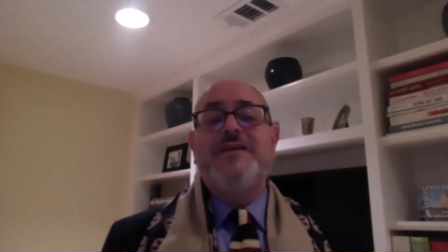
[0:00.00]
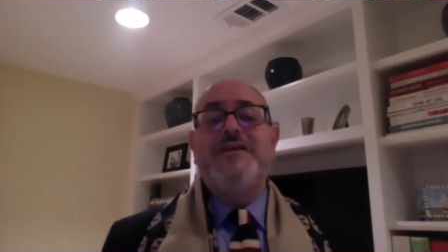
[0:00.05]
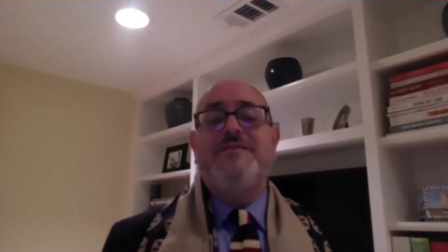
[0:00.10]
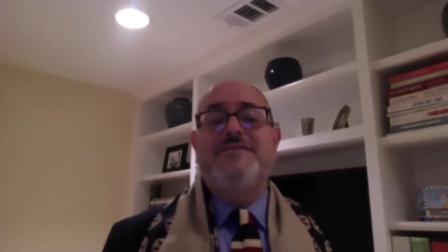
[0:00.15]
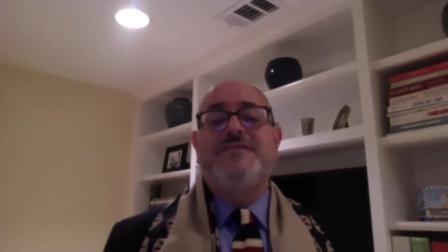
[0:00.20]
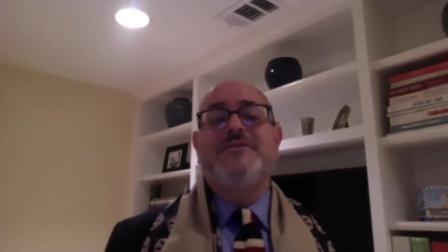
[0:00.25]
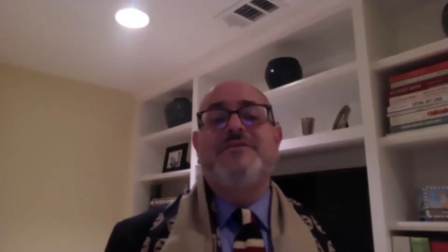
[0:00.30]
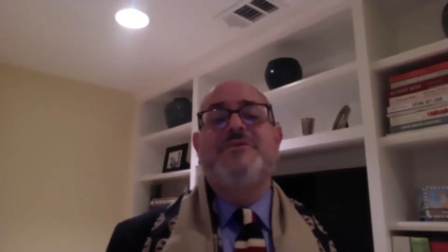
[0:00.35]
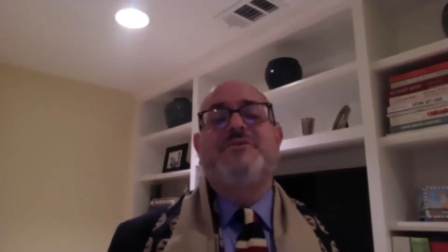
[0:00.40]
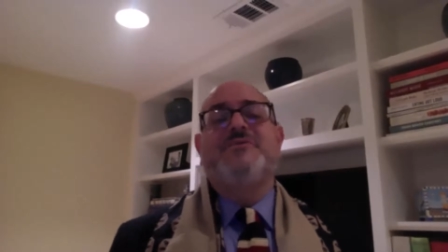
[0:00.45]

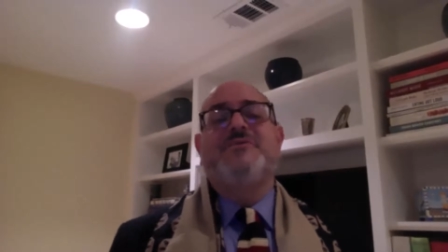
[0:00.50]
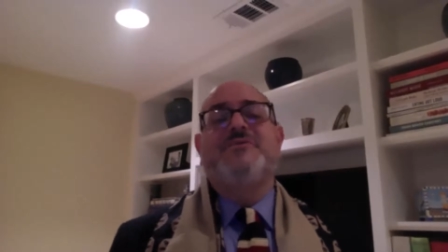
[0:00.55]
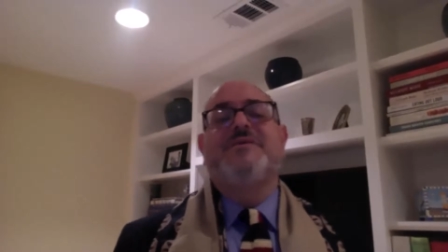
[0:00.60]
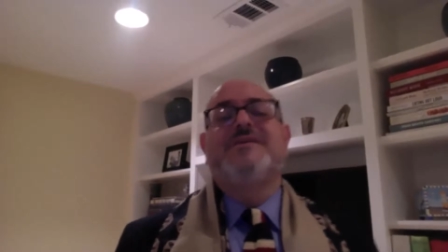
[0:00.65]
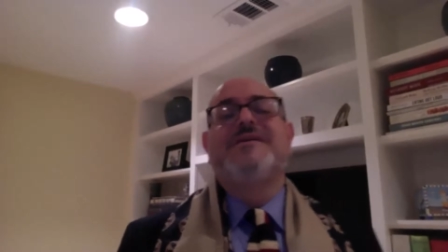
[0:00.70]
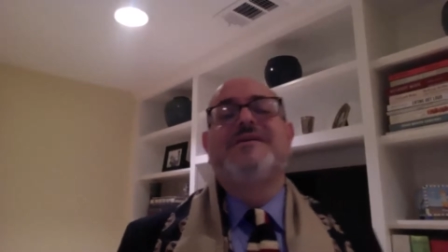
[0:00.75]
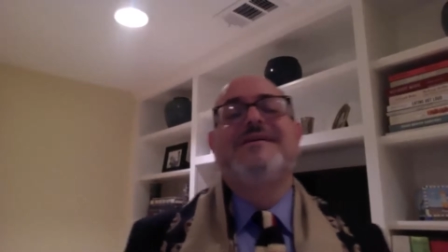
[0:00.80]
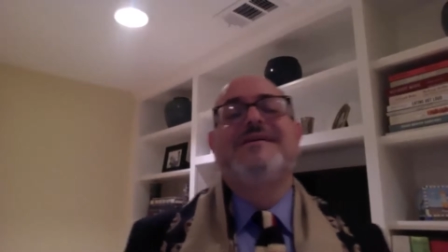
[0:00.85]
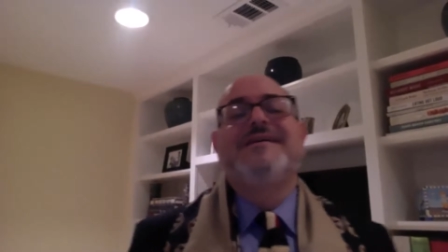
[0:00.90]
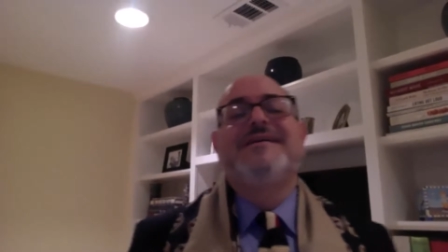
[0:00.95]
do.
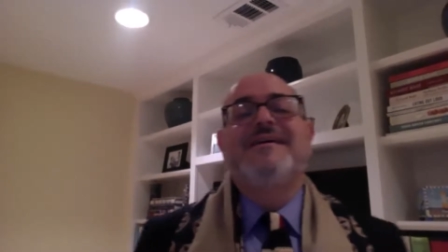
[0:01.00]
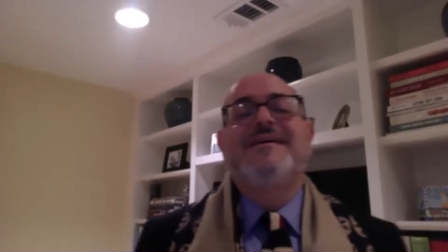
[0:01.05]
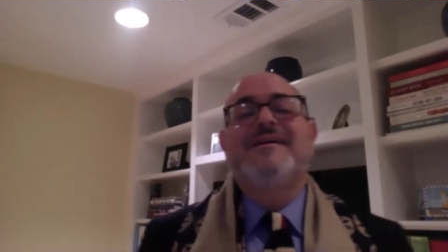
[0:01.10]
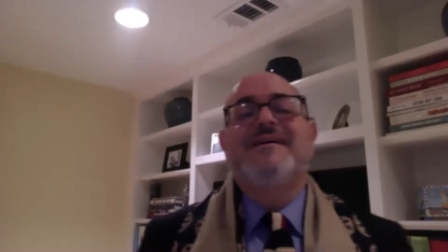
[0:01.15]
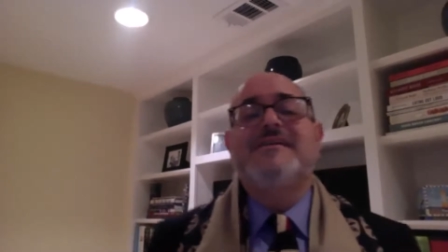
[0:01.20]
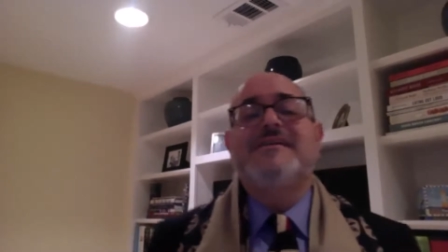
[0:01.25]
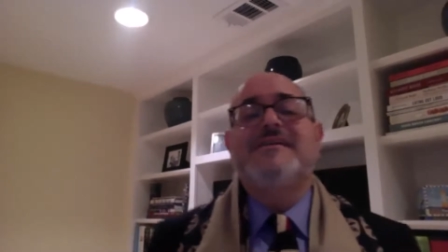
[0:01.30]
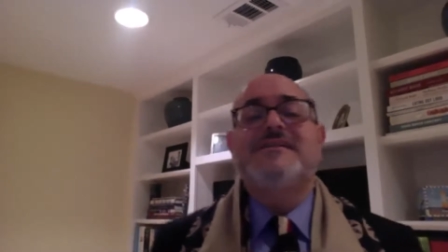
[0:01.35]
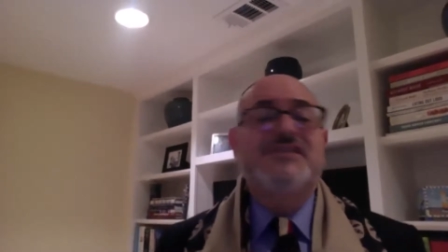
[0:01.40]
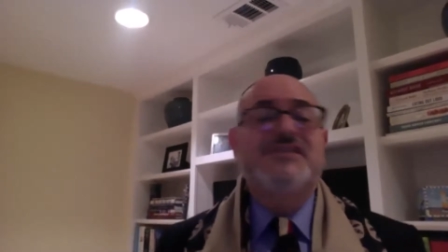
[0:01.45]

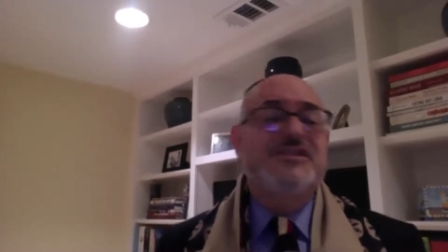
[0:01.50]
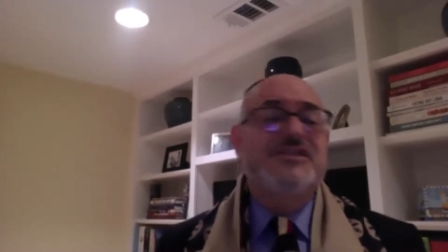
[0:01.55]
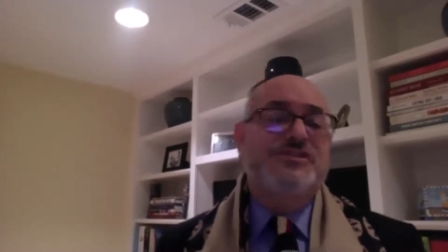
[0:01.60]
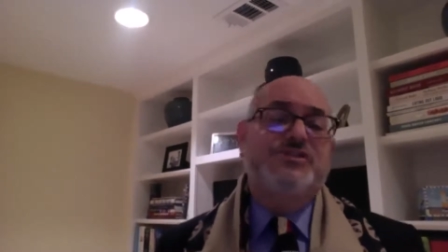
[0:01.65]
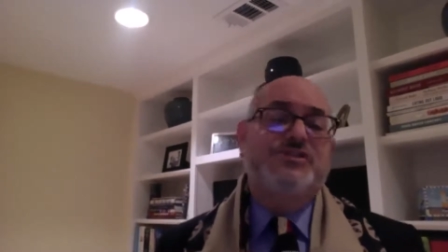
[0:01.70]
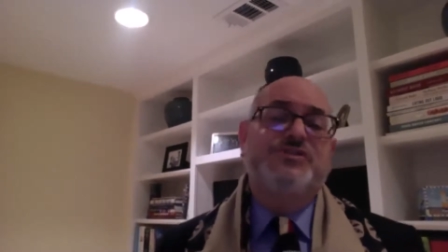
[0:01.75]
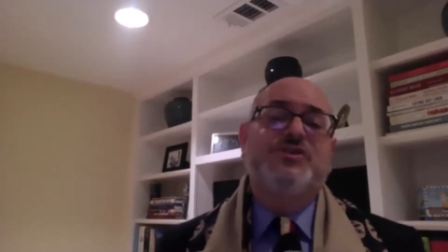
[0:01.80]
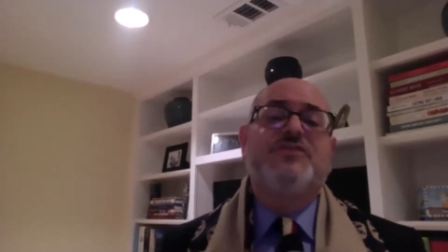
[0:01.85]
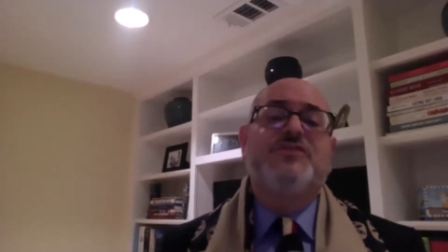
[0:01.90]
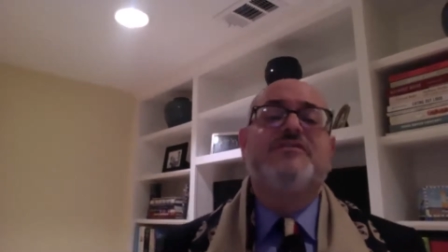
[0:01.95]
Such
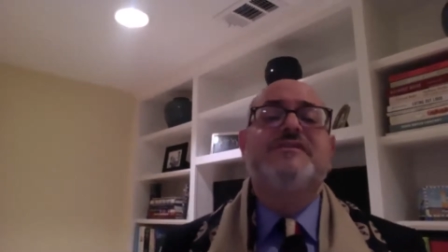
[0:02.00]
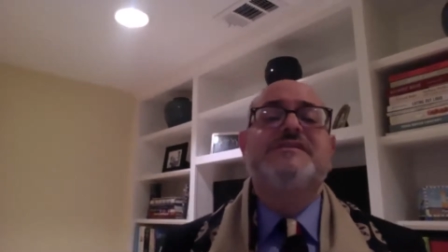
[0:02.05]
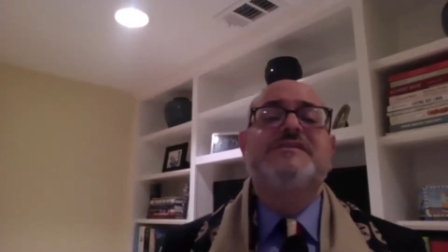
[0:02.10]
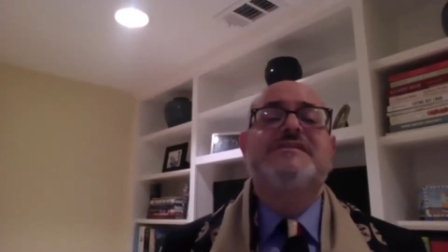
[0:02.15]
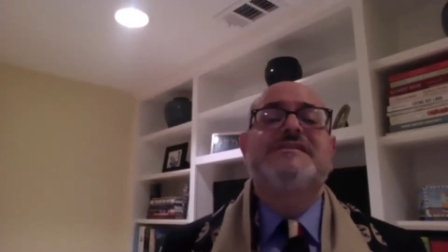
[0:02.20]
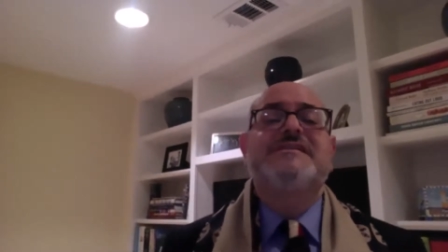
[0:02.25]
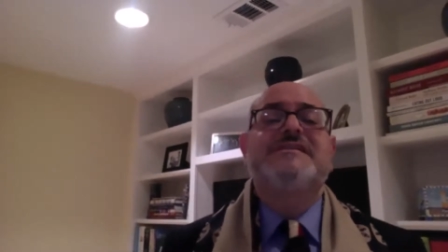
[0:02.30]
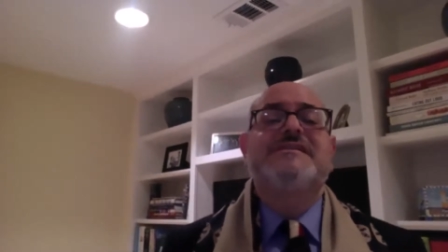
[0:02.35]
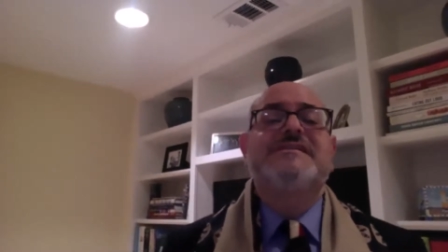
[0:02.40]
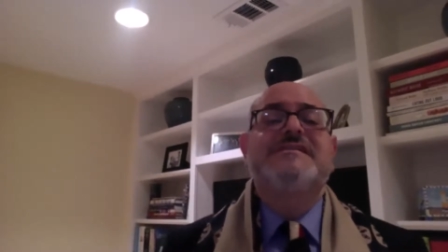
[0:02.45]

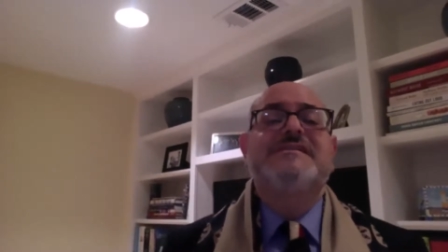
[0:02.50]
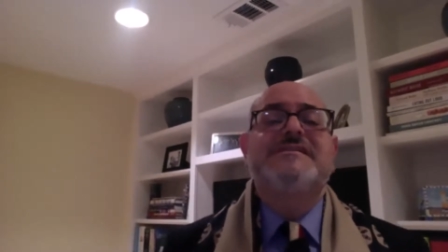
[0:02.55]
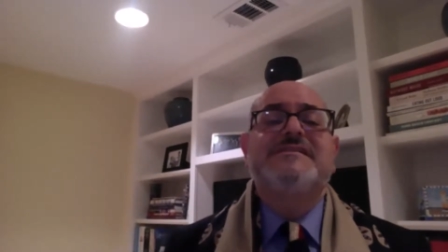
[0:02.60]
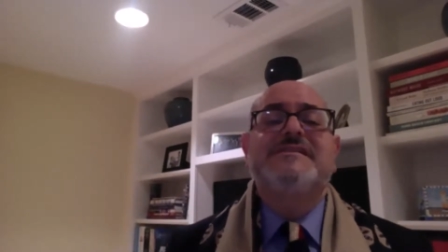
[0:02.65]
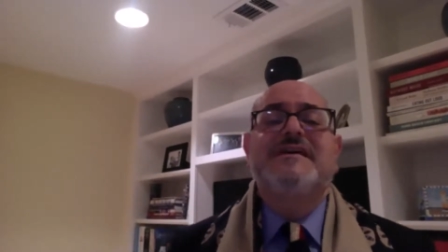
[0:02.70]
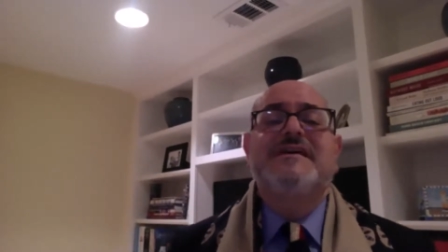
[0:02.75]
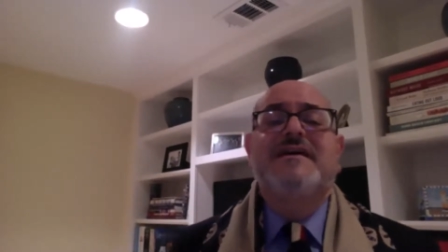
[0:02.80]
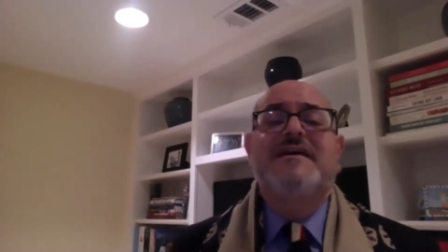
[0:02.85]
services